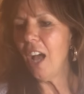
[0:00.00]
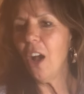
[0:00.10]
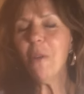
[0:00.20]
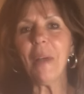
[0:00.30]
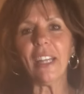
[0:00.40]

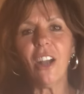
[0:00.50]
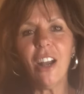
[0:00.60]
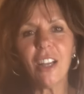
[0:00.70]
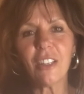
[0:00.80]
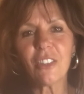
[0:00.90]
oh my
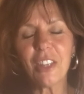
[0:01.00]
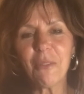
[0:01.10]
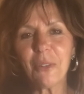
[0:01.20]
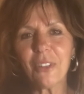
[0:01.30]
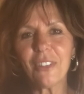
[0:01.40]
gosh, they
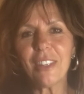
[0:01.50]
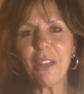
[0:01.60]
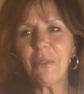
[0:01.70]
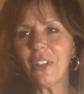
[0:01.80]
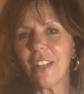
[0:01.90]
were
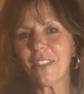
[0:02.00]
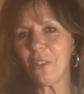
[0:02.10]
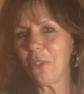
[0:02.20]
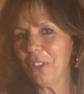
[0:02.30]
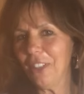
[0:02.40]
they were not
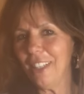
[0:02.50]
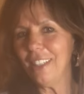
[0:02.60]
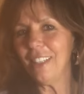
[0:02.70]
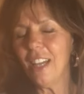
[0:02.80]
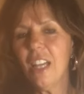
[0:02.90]
so
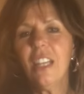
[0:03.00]
good.